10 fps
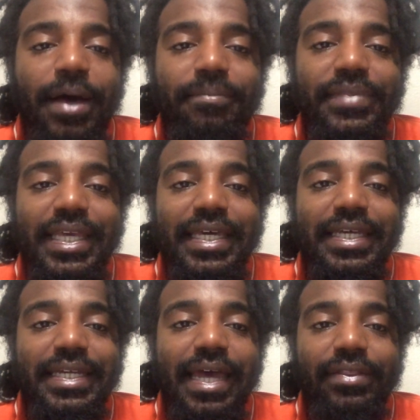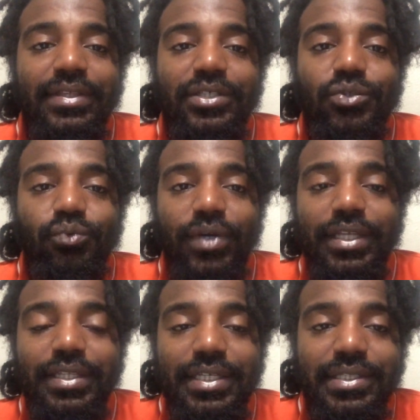I'm thinking that this
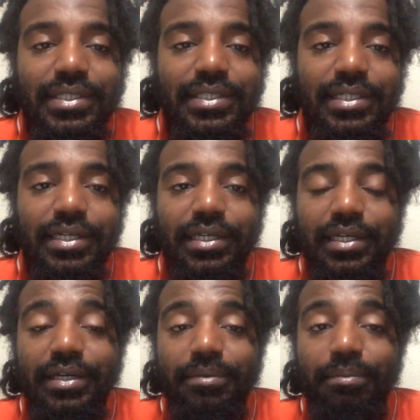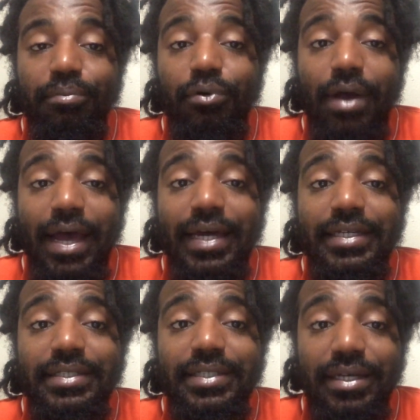red list is going to
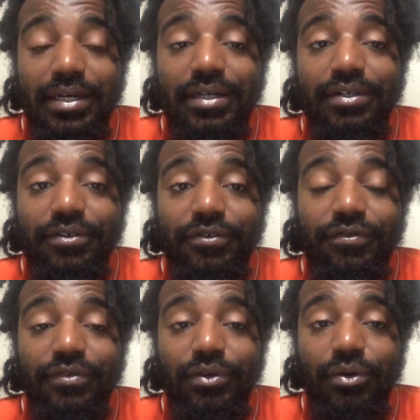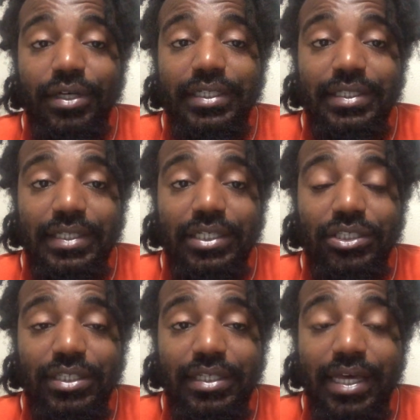comprise of the
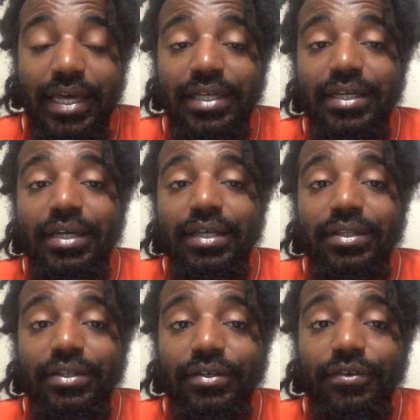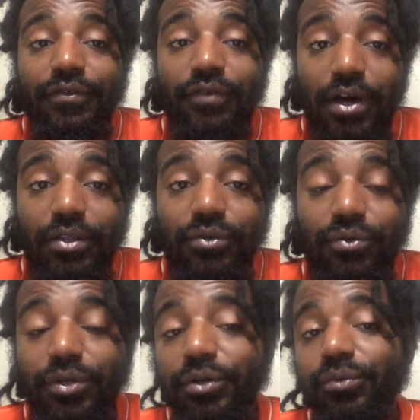organization that the Father
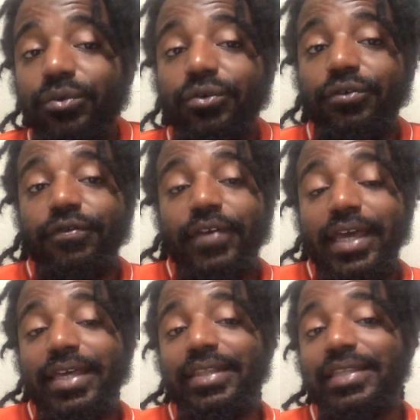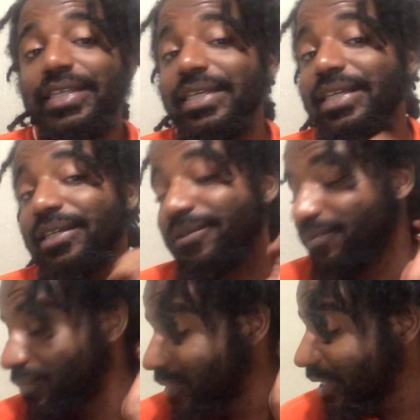Werewolf and the
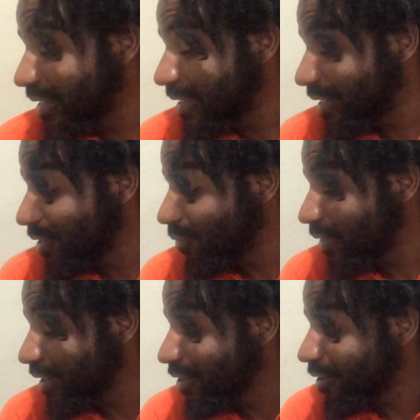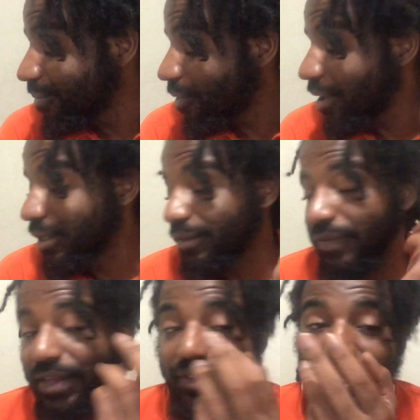and Cinderella are part of.
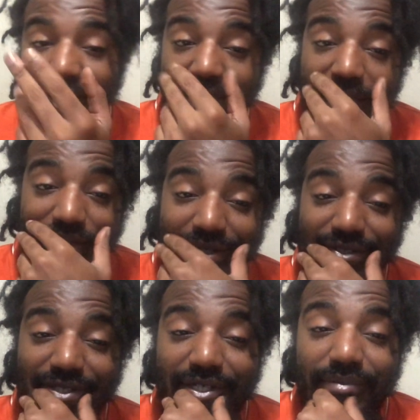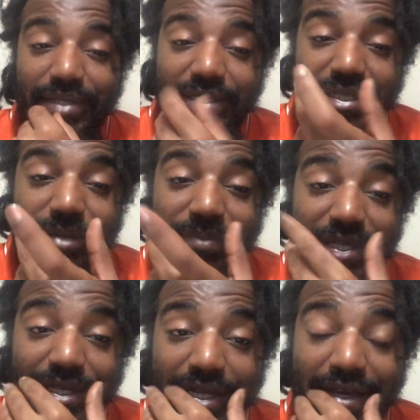I think that there's going to be
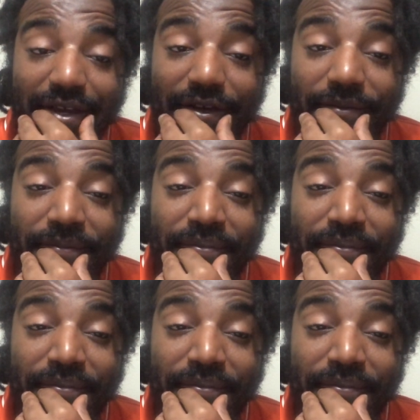something there